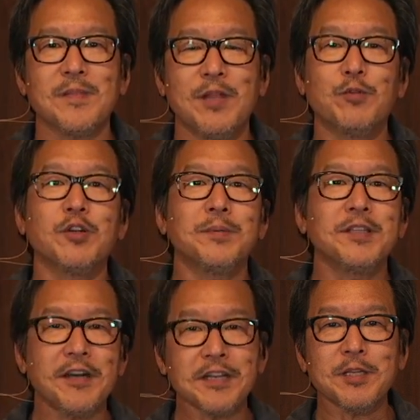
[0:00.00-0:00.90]
And we're going to be
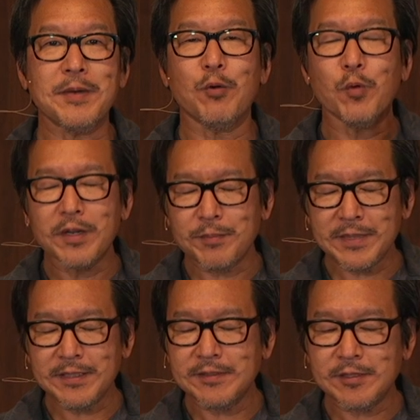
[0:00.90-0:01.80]
talking about what it
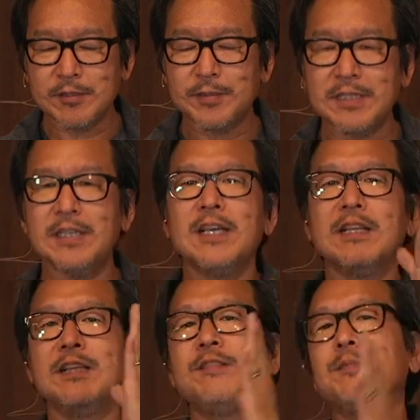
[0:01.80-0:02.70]
means to be
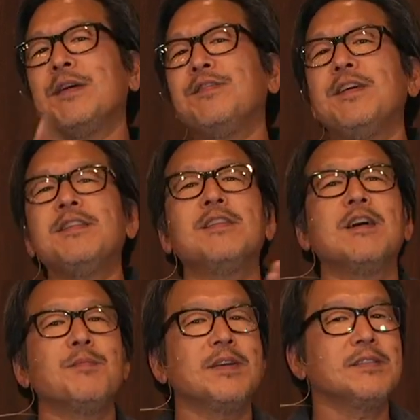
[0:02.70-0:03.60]
living by faith and
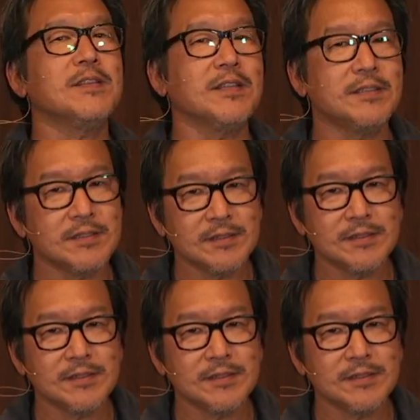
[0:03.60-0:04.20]
not by sight.